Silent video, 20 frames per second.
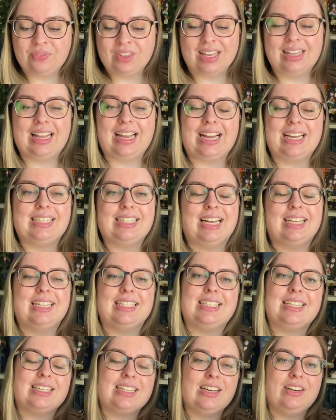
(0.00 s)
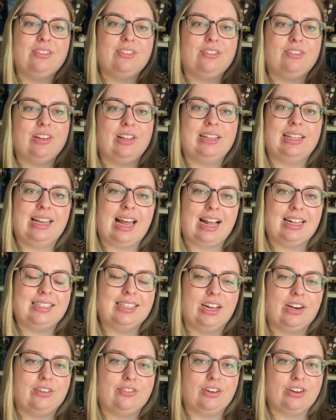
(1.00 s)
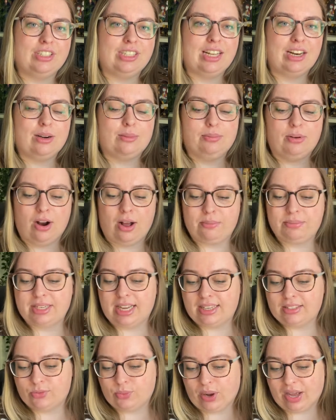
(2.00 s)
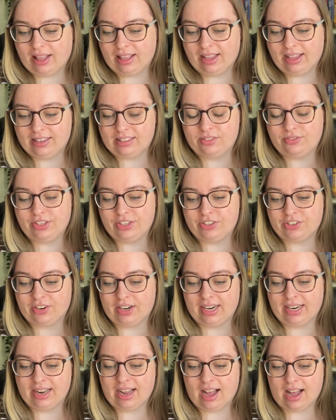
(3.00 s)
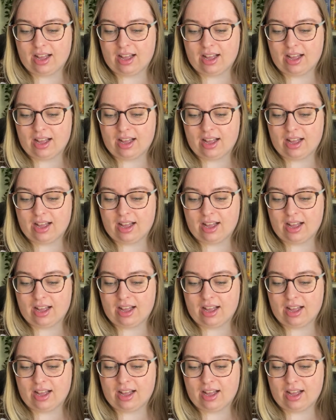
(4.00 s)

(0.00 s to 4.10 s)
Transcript: Like I said, this is going to fulfill the last letter, first letter prompt, as well as featuring